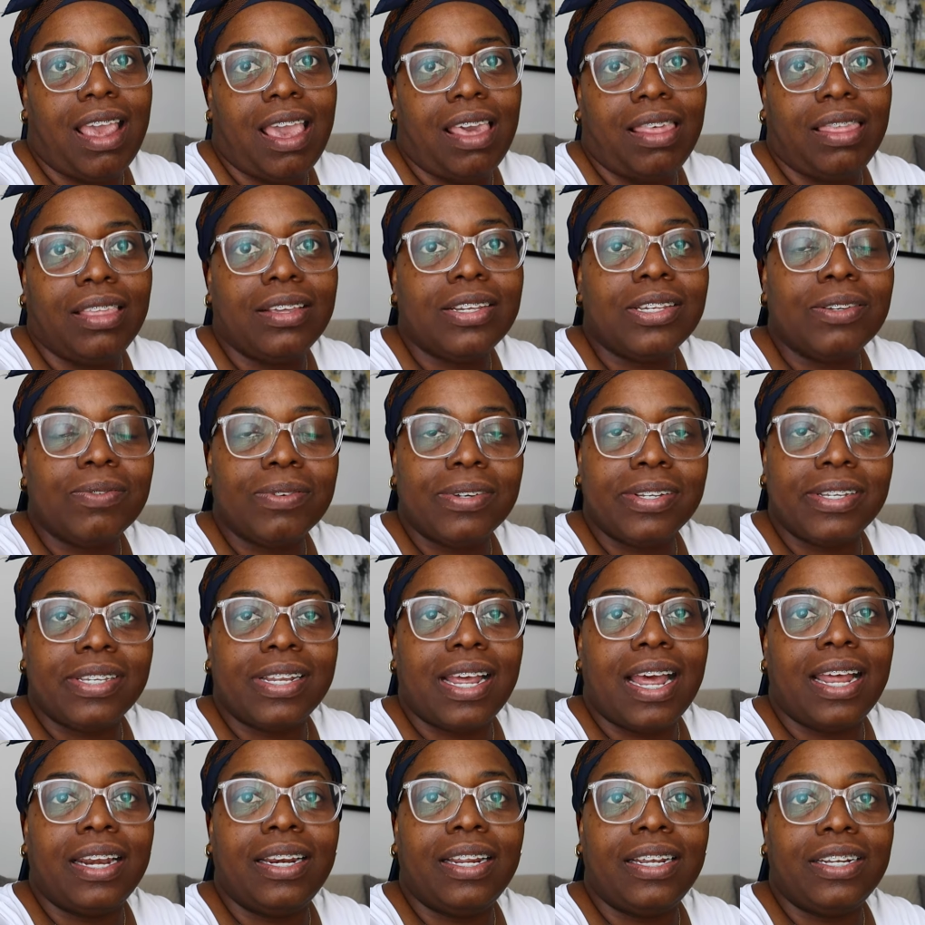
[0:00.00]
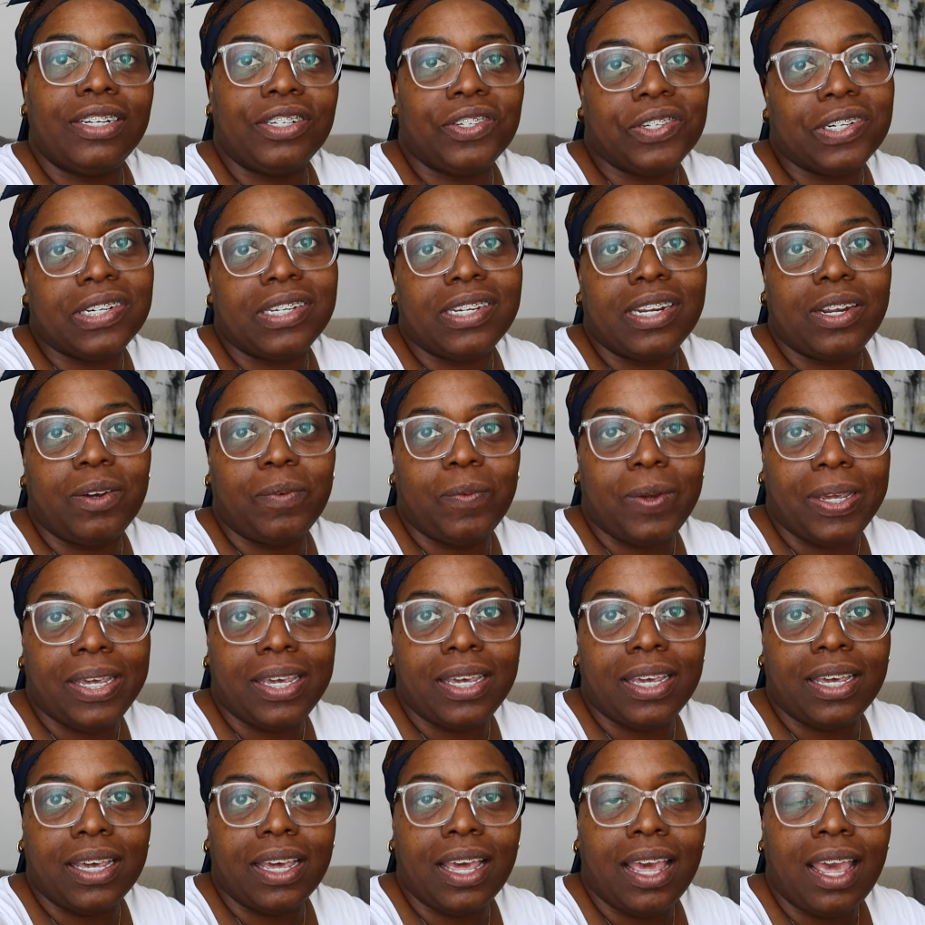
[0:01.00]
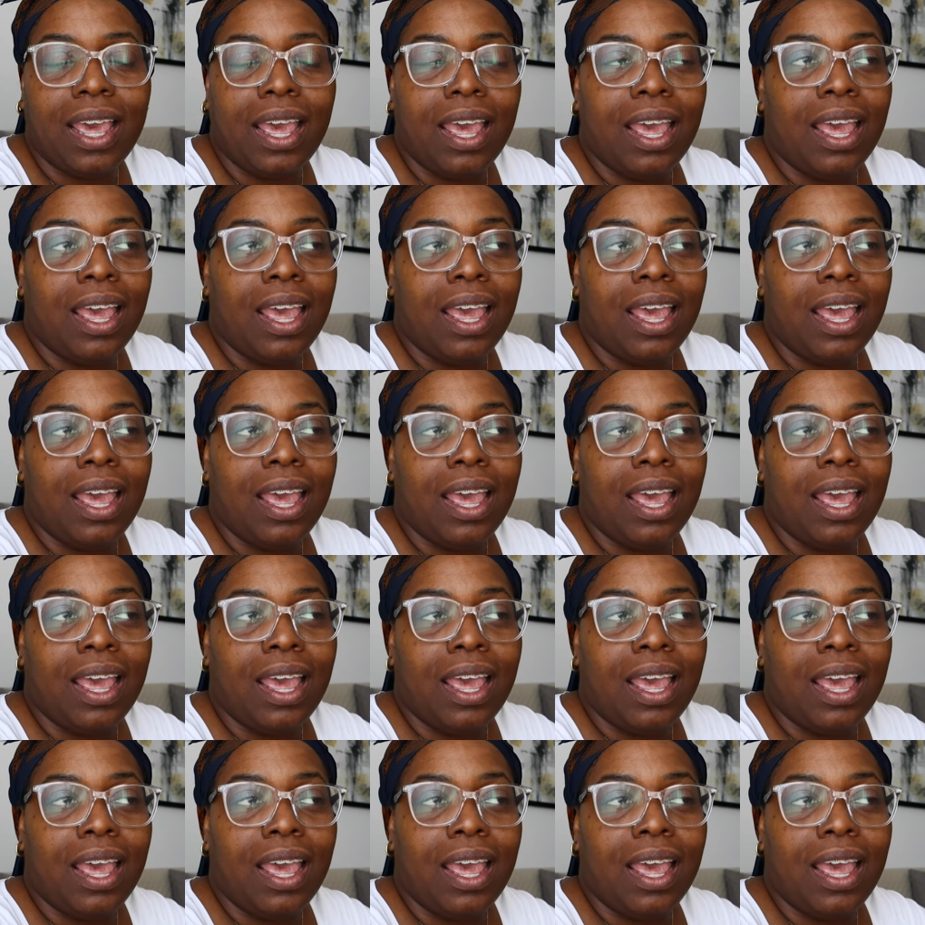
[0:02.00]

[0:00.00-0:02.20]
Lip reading: This was an interesting week.